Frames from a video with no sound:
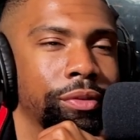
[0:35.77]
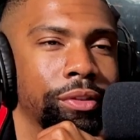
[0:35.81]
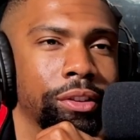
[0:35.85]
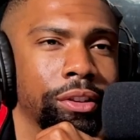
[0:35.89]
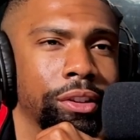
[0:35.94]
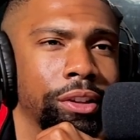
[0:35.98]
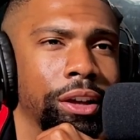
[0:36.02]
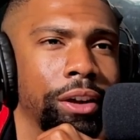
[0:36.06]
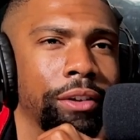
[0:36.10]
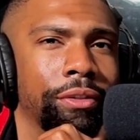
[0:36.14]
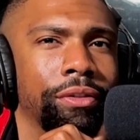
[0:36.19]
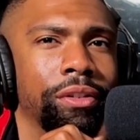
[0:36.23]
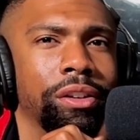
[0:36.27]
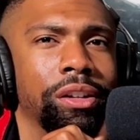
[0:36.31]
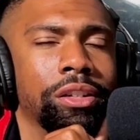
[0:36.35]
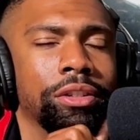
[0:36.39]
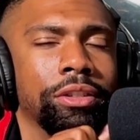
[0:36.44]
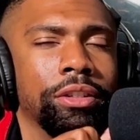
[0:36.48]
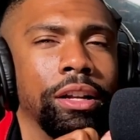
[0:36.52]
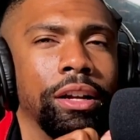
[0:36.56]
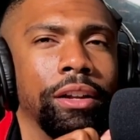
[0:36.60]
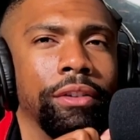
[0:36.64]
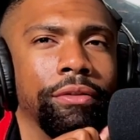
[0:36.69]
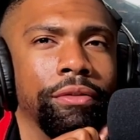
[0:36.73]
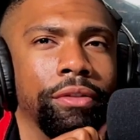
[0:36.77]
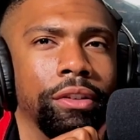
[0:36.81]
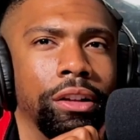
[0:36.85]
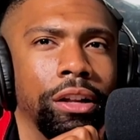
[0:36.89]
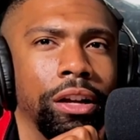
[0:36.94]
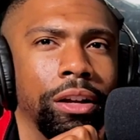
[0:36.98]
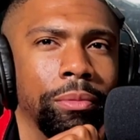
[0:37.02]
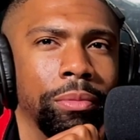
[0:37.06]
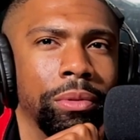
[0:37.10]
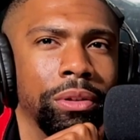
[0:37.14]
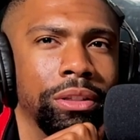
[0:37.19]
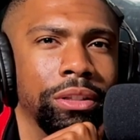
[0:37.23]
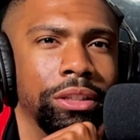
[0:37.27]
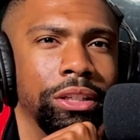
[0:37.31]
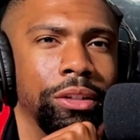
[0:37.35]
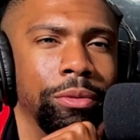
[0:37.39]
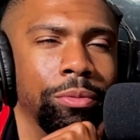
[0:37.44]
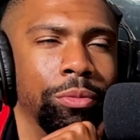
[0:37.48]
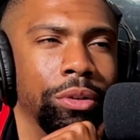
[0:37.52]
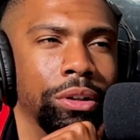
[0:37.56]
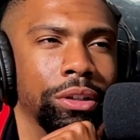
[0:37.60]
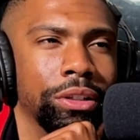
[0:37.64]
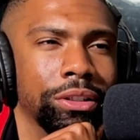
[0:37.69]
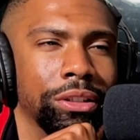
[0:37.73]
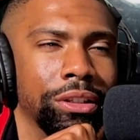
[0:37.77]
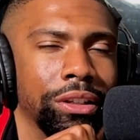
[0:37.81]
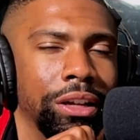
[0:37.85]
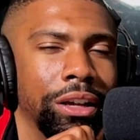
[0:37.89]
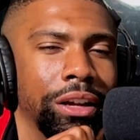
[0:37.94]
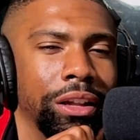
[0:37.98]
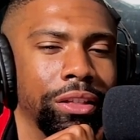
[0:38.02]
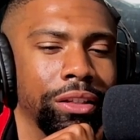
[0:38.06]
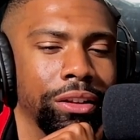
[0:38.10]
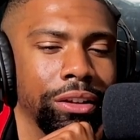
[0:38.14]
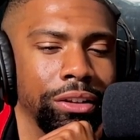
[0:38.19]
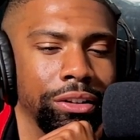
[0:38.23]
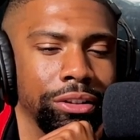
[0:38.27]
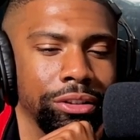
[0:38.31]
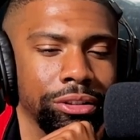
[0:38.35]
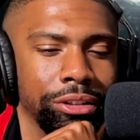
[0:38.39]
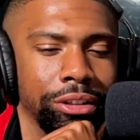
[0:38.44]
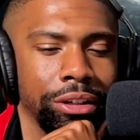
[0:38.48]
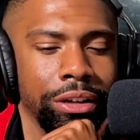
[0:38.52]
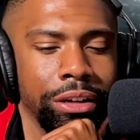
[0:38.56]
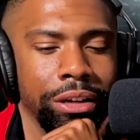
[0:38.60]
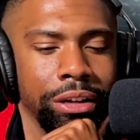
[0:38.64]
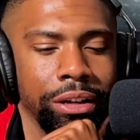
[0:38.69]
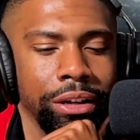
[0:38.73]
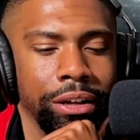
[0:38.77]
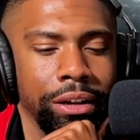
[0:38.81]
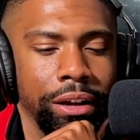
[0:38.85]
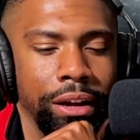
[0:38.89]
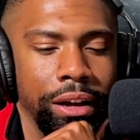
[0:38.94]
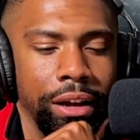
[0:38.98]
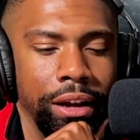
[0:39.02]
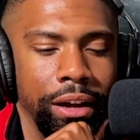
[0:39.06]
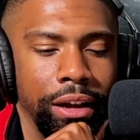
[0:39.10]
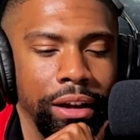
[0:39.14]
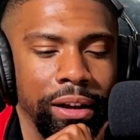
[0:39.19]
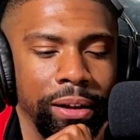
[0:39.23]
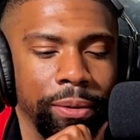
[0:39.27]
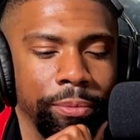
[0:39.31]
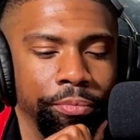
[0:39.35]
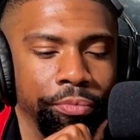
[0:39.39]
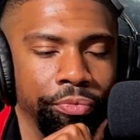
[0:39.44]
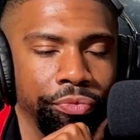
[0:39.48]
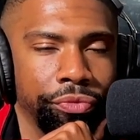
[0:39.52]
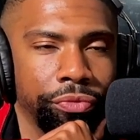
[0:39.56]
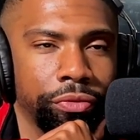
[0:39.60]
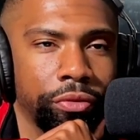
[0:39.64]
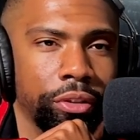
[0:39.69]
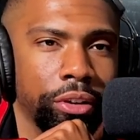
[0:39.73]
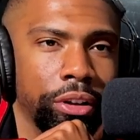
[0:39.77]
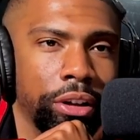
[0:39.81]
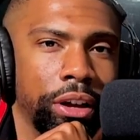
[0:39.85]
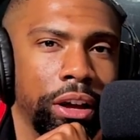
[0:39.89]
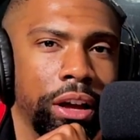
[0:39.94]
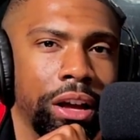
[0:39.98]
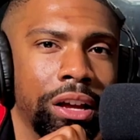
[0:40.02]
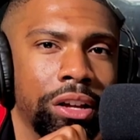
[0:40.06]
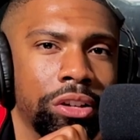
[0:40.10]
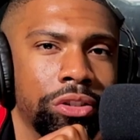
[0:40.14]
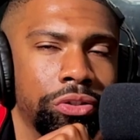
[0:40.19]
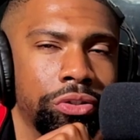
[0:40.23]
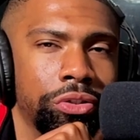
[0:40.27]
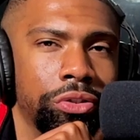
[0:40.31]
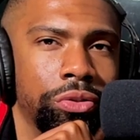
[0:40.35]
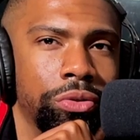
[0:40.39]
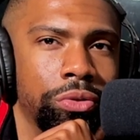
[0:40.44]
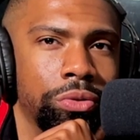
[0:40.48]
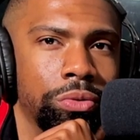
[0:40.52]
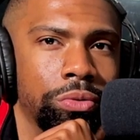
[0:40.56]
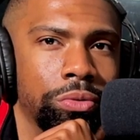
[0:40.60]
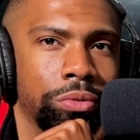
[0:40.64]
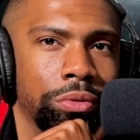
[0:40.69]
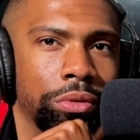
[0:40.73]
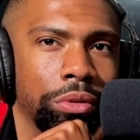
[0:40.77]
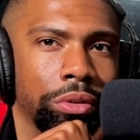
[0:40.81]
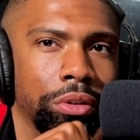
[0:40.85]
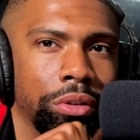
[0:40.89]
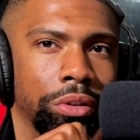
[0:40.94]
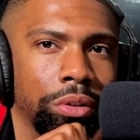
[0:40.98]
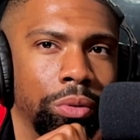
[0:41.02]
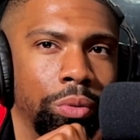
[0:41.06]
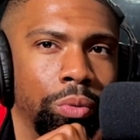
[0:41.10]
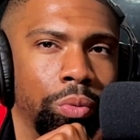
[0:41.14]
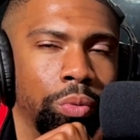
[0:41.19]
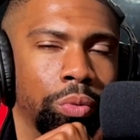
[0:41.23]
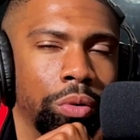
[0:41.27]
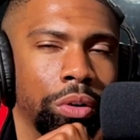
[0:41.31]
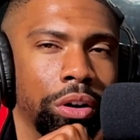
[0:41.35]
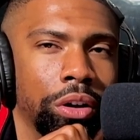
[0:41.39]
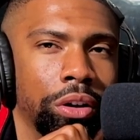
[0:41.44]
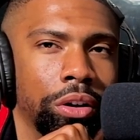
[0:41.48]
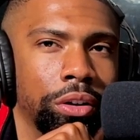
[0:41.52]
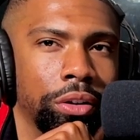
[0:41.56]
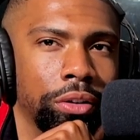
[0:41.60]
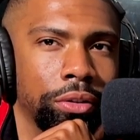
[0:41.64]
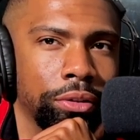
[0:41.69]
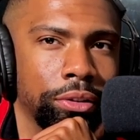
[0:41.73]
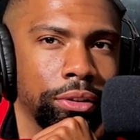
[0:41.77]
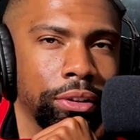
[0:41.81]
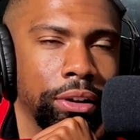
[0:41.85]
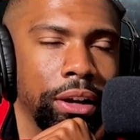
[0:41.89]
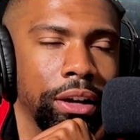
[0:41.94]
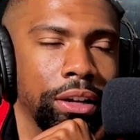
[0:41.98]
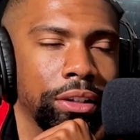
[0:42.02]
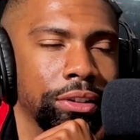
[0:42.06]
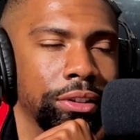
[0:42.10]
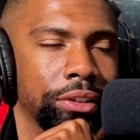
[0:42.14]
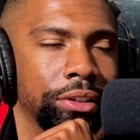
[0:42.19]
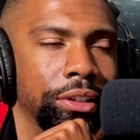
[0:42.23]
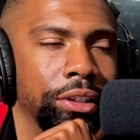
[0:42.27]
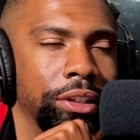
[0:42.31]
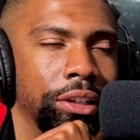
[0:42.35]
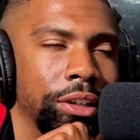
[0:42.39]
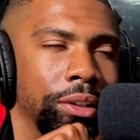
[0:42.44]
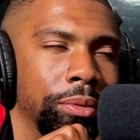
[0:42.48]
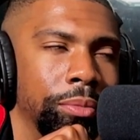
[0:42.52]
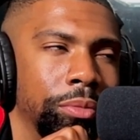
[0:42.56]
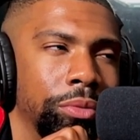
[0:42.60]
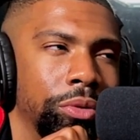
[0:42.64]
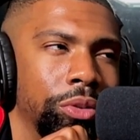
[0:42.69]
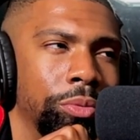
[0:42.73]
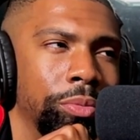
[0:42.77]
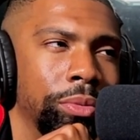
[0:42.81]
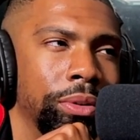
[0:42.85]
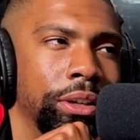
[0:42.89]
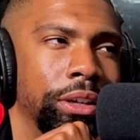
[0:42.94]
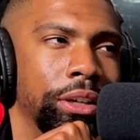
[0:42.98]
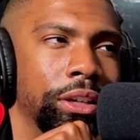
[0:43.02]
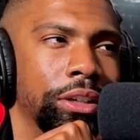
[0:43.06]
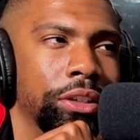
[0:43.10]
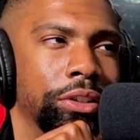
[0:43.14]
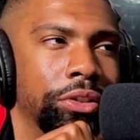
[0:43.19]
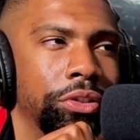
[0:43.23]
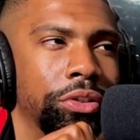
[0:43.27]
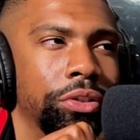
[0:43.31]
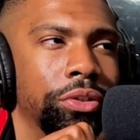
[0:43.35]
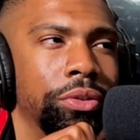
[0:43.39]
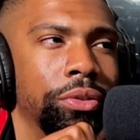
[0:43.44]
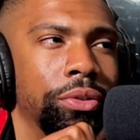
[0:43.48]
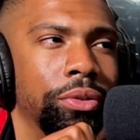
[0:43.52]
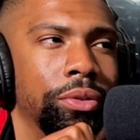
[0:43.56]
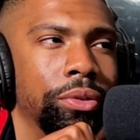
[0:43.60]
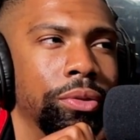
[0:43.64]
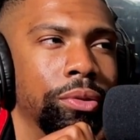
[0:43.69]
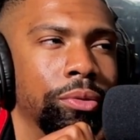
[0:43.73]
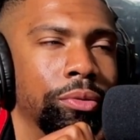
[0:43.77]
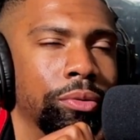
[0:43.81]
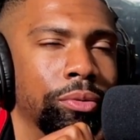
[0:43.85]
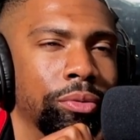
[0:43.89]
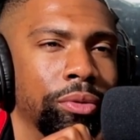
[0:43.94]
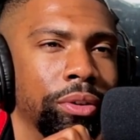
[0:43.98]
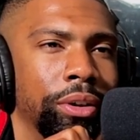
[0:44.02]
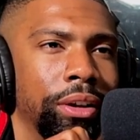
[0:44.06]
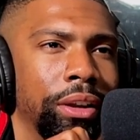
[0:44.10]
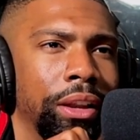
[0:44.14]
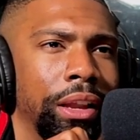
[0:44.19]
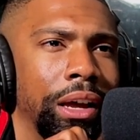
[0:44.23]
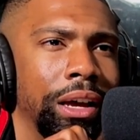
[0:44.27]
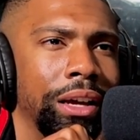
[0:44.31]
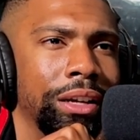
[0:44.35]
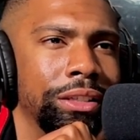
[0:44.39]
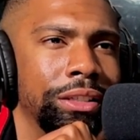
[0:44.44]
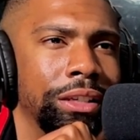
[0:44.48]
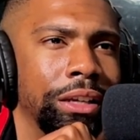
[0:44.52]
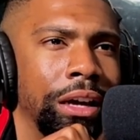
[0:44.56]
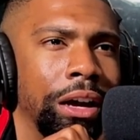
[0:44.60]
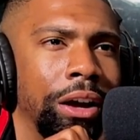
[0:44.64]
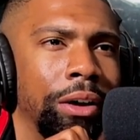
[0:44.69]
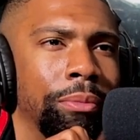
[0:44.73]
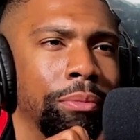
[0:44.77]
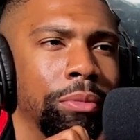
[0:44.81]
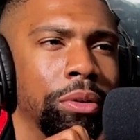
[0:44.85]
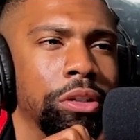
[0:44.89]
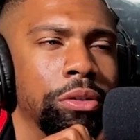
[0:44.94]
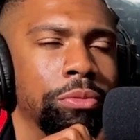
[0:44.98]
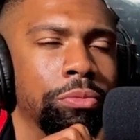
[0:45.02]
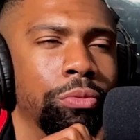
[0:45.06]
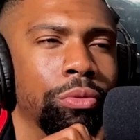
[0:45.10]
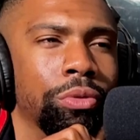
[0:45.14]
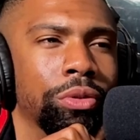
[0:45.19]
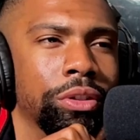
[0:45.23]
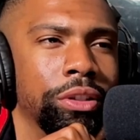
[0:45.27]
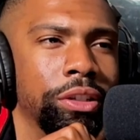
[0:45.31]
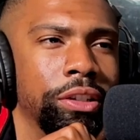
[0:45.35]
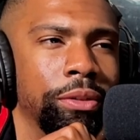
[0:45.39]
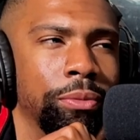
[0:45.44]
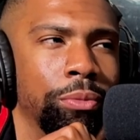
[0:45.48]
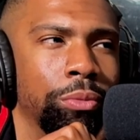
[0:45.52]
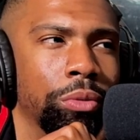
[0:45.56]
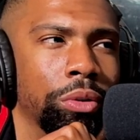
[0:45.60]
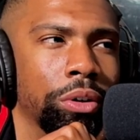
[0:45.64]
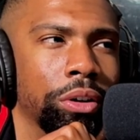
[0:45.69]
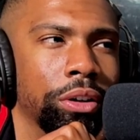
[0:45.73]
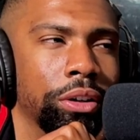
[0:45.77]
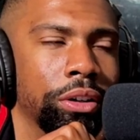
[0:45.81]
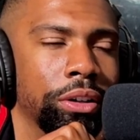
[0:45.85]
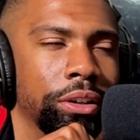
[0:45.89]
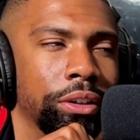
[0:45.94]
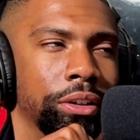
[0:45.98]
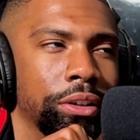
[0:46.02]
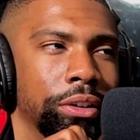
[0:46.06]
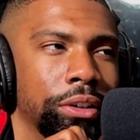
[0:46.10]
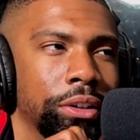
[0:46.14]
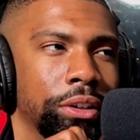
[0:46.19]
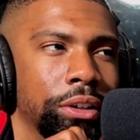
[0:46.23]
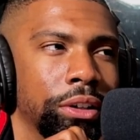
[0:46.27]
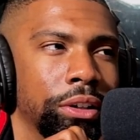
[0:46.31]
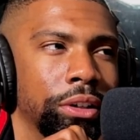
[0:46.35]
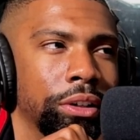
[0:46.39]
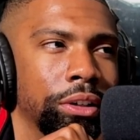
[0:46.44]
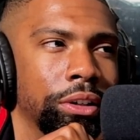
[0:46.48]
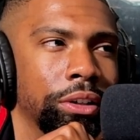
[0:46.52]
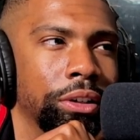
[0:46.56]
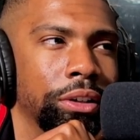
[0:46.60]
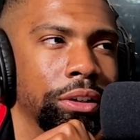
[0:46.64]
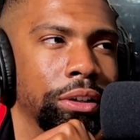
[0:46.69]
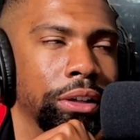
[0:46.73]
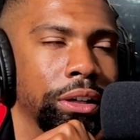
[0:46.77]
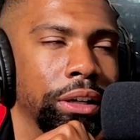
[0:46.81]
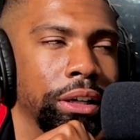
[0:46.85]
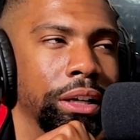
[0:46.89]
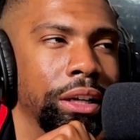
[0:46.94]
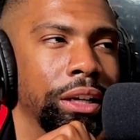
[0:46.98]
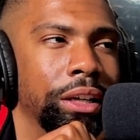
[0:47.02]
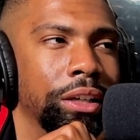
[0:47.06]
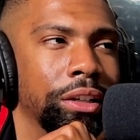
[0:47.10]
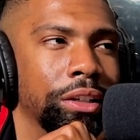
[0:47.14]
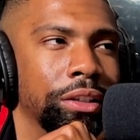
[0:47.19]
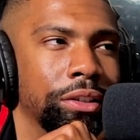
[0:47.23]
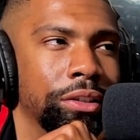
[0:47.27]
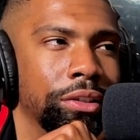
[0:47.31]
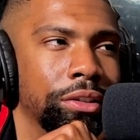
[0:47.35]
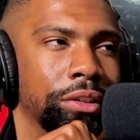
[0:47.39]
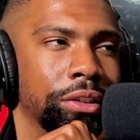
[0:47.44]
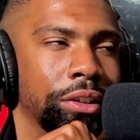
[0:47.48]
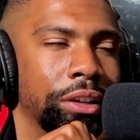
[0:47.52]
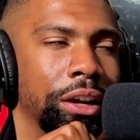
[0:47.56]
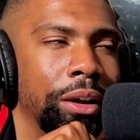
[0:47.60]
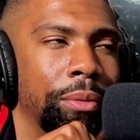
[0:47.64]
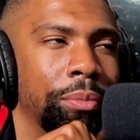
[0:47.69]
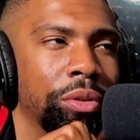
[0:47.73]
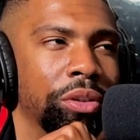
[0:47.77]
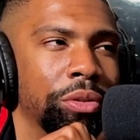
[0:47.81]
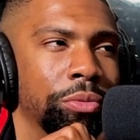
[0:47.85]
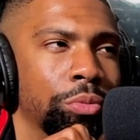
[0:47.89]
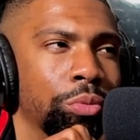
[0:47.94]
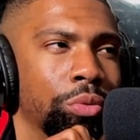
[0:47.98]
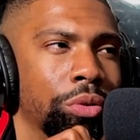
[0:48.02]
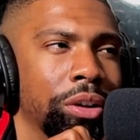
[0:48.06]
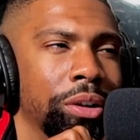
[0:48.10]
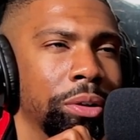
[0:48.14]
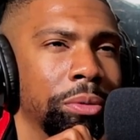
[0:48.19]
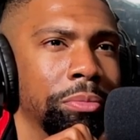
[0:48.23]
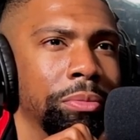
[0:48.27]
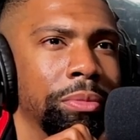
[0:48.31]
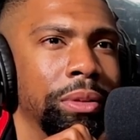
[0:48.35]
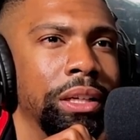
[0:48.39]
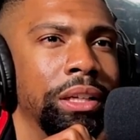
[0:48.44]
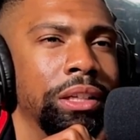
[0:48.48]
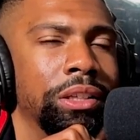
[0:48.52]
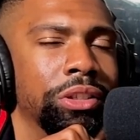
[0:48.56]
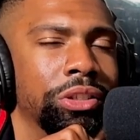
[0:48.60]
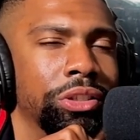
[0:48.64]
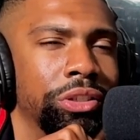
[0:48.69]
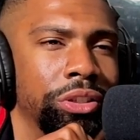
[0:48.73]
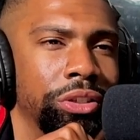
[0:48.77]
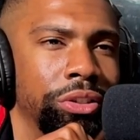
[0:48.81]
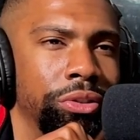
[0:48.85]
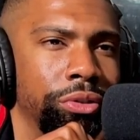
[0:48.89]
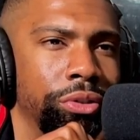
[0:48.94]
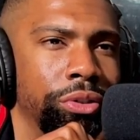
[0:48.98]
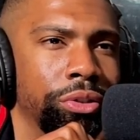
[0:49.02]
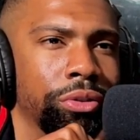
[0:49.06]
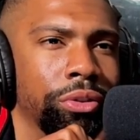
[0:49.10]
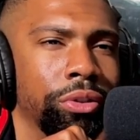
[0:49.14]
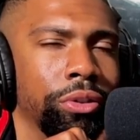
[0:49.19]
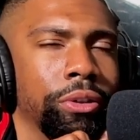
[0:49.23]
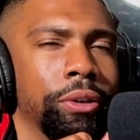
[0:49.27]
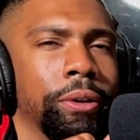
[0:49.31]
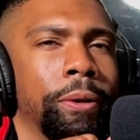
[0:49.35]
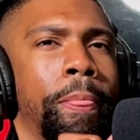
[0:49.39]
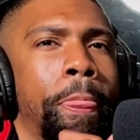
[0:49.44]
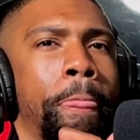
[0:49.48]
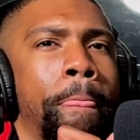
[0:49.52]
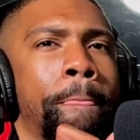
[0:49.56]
definition, I feel like. But teamwork is a lot of things. And as you work as a team, you begin to realize how much more teamwork is and how much more it means to your